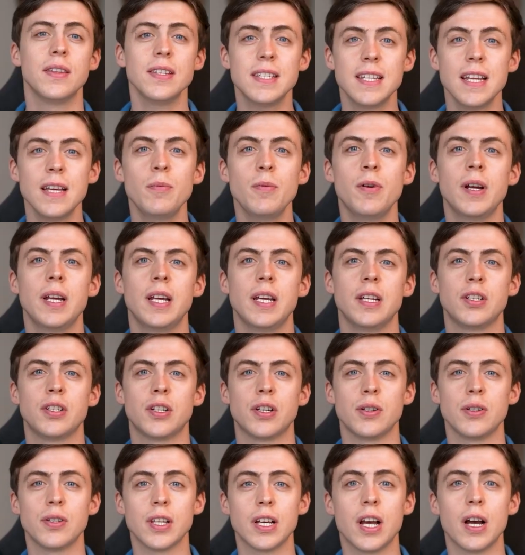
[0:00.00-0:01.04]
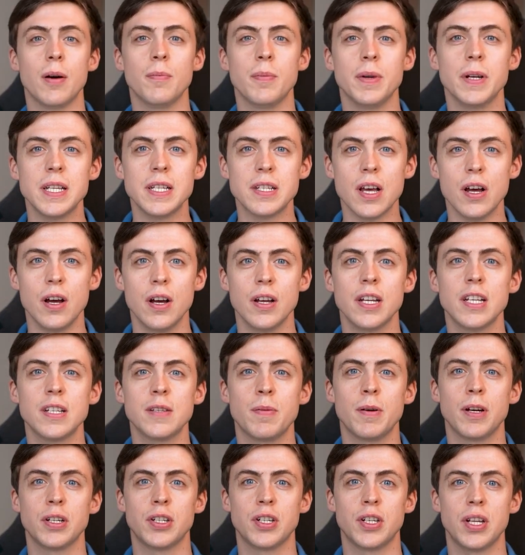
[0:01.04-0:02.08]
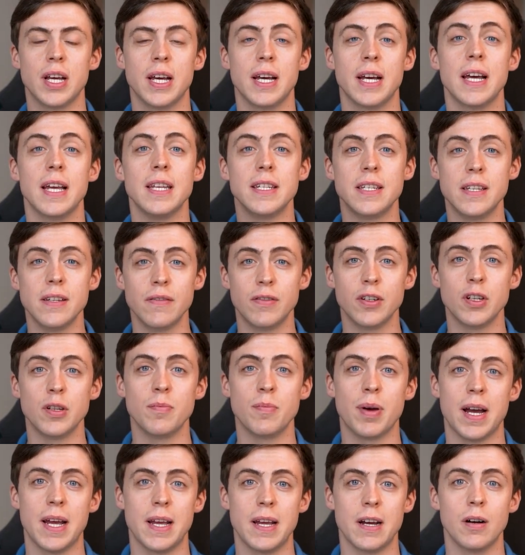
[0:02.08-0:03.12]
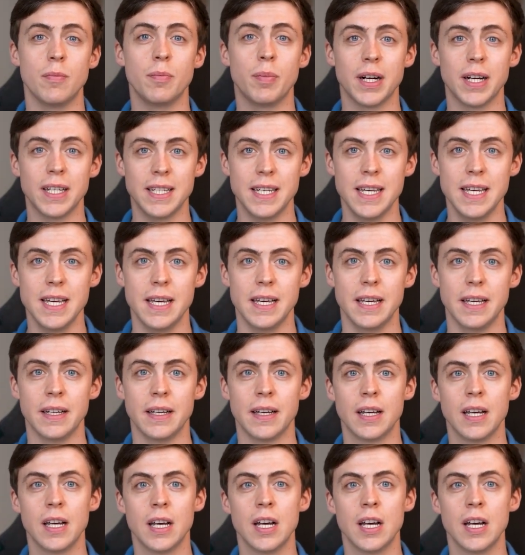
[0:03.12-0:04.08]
This table here shows the company's earnings per share and dividend payout by year.